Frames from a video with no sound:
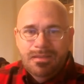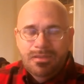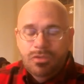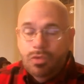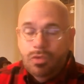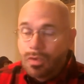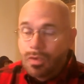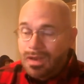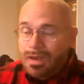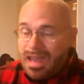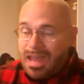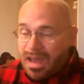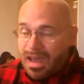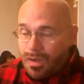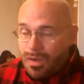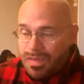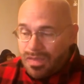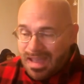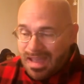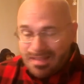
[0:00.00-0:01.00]
to
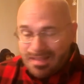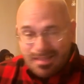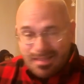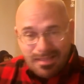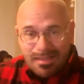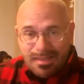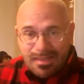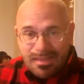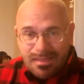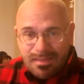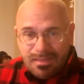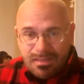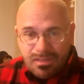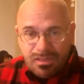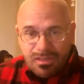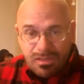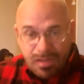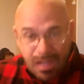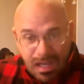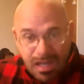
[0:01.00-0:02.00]
allow that
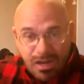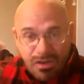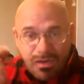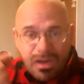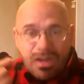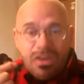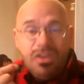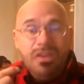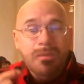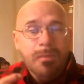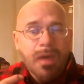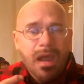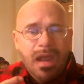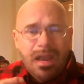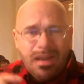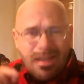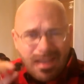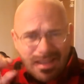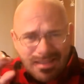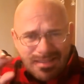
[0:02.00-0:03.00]
to enter into your
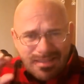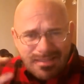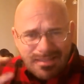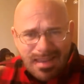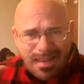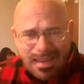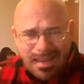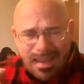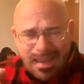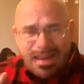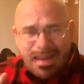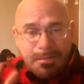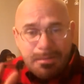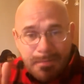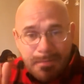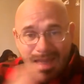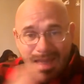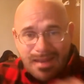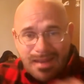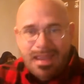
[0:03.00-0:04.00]
mind and sink in and
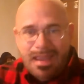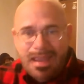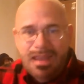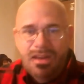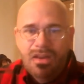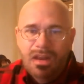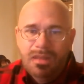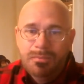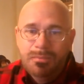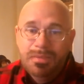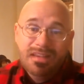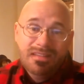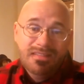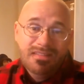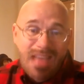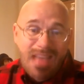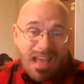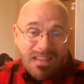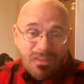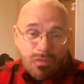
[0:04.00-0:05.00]
meditate on it? Because
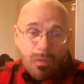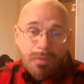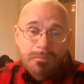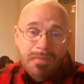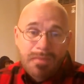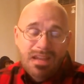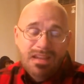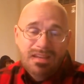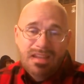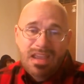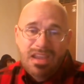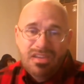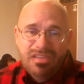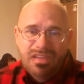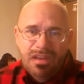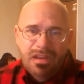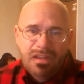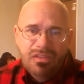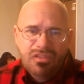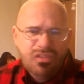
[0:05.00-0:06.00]
that's what
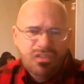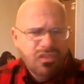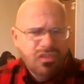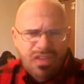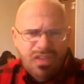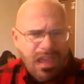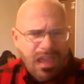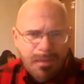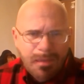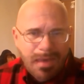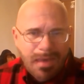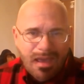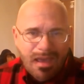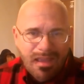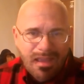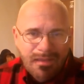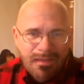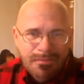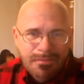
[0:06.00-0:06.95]
meditation is. Just think about it.